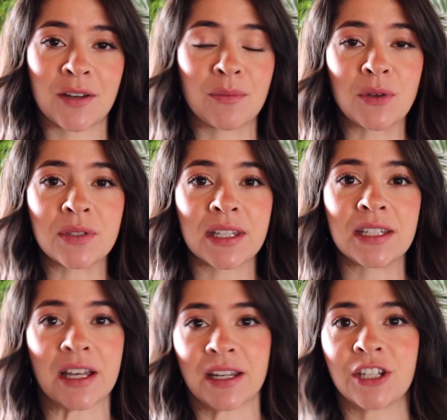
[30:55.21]
They're mostly
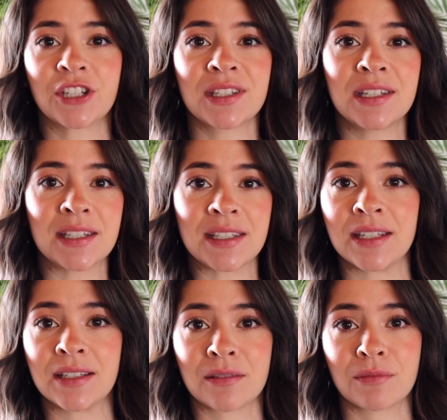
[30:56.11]
done. I just need to
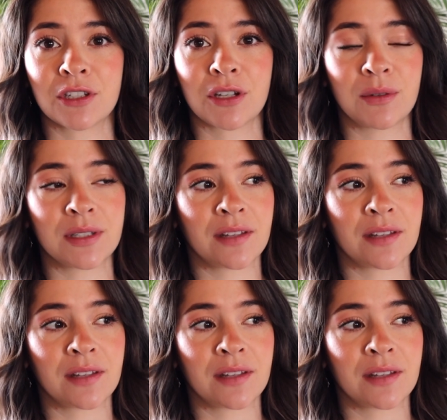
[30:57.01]
seat some stones